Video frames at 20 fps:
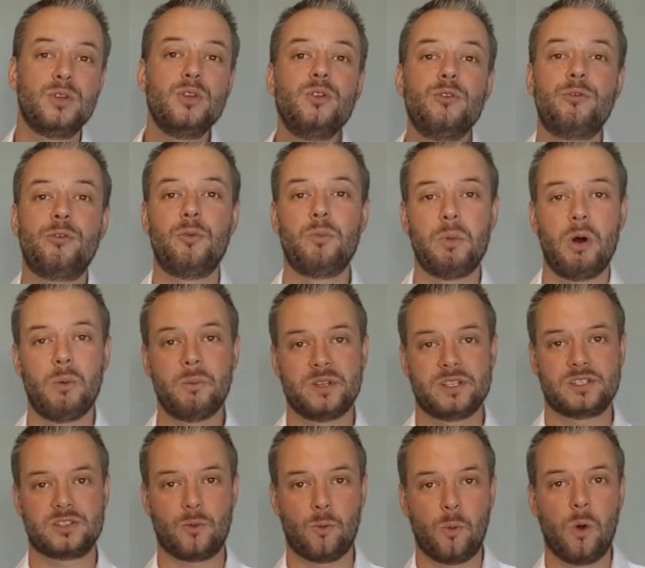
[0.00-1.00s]
a beautiful
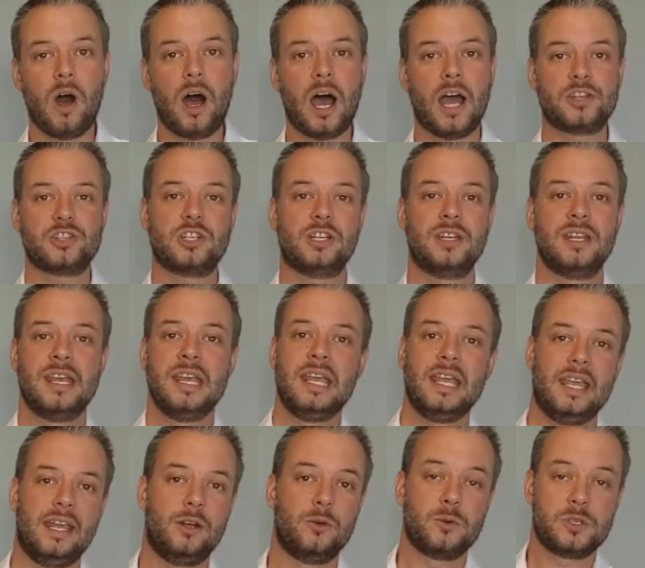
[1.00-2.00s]
moment to watch, and
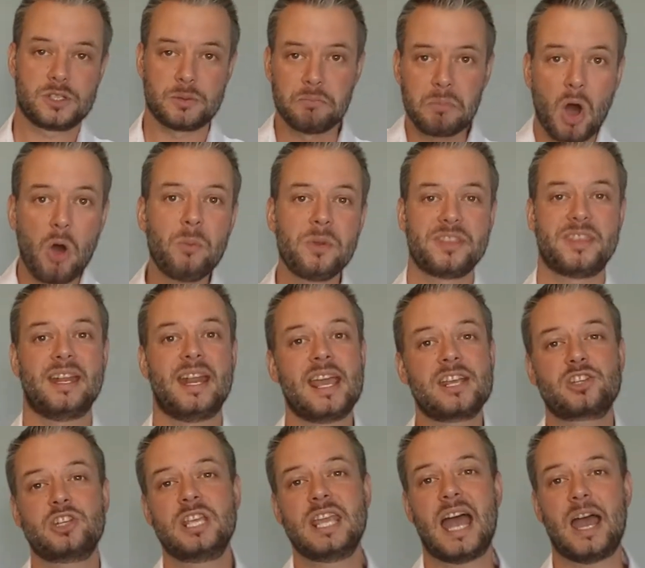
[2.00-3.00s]
it was a moment that
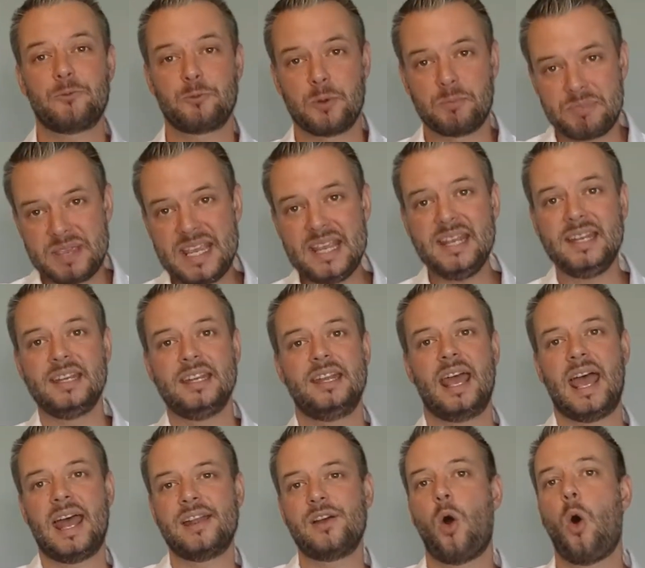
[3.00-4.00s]
actually got repeated
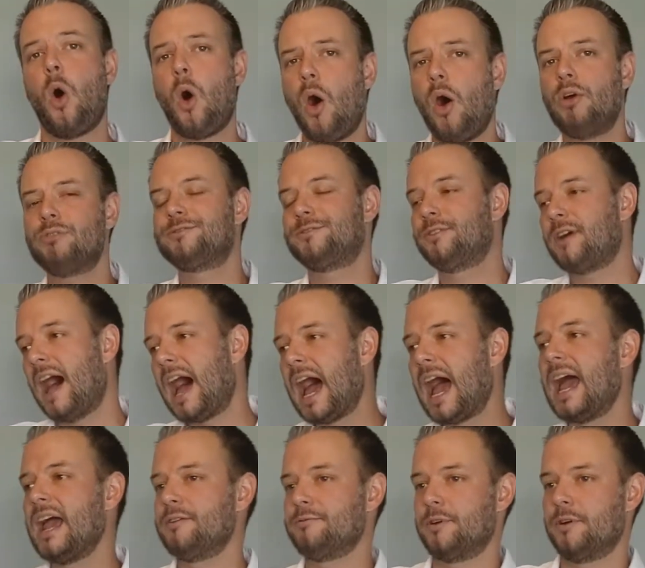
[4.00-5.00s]
at all
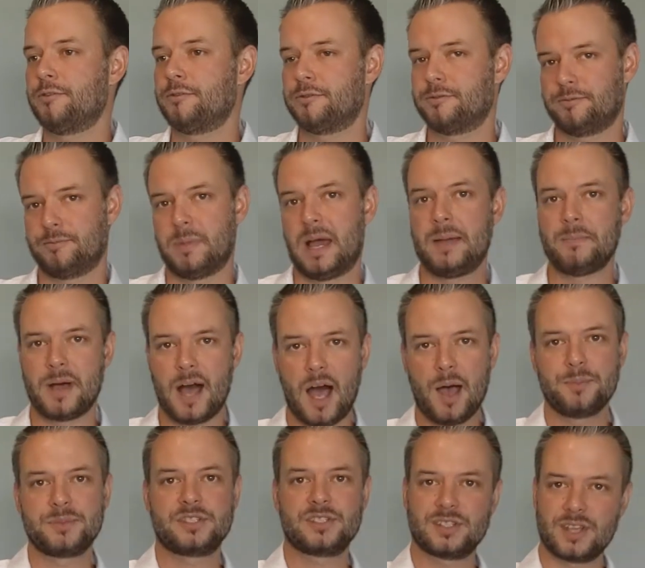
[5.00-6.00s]
5 of my
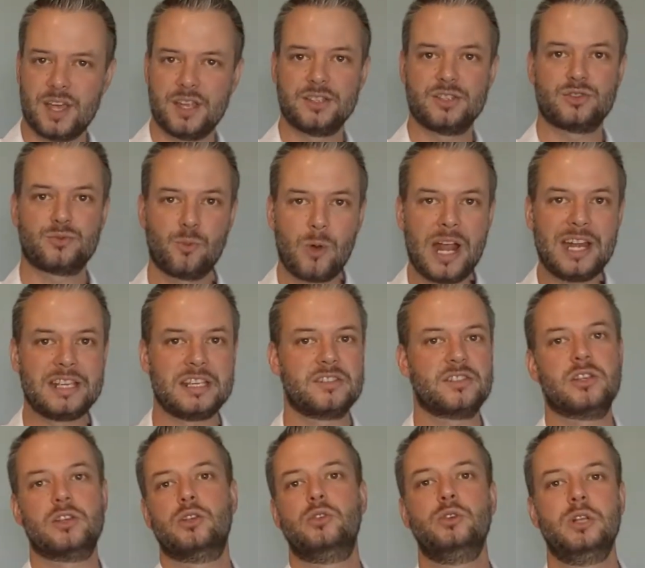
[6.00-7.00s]
mom's sons'
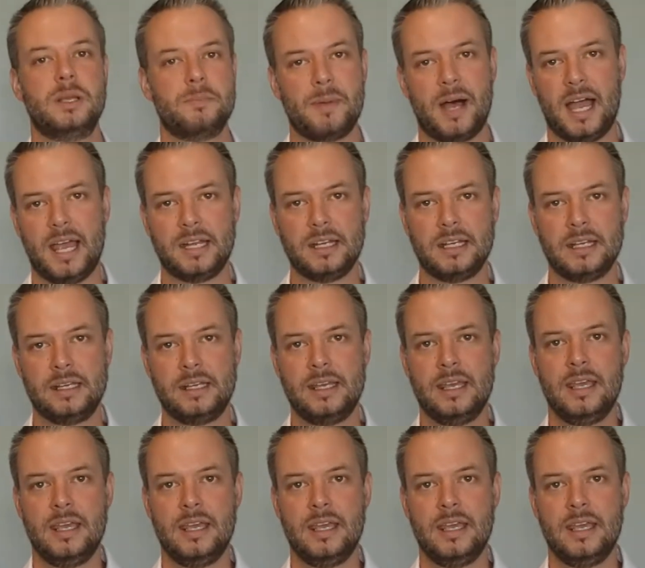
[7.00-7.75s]
weddings, including mine.